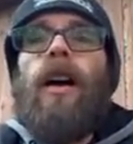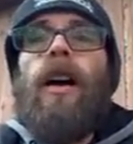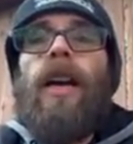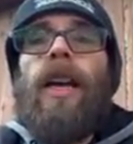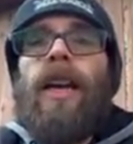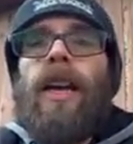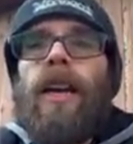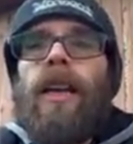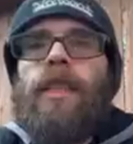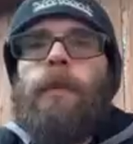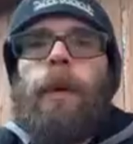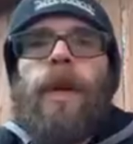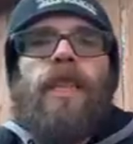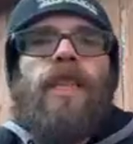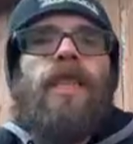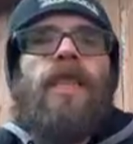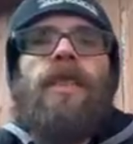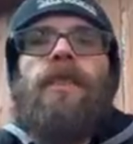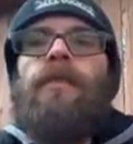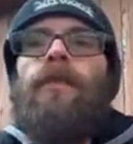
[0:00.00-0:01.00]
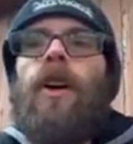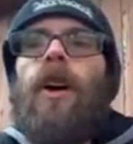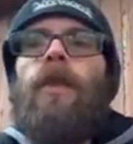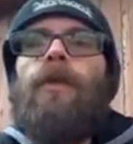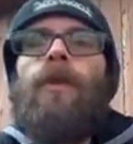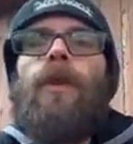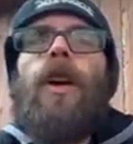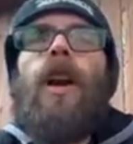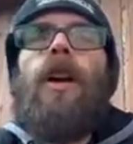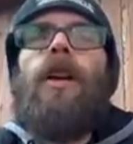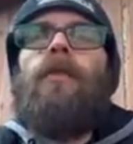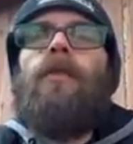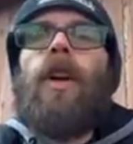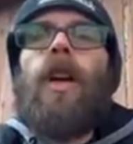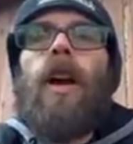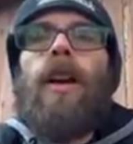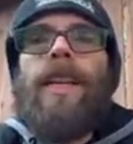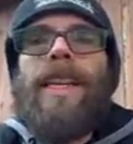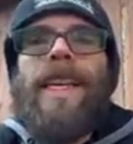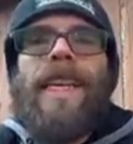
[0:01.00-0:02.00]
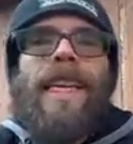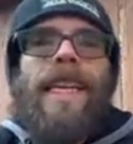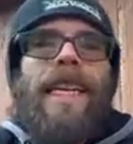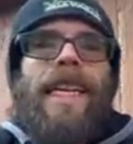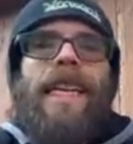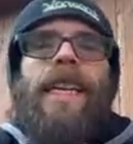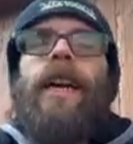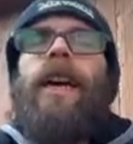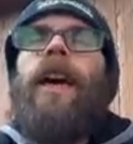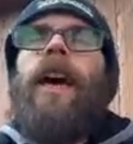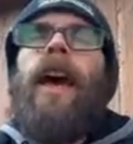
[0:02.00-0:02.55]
expenses involved regarding heat,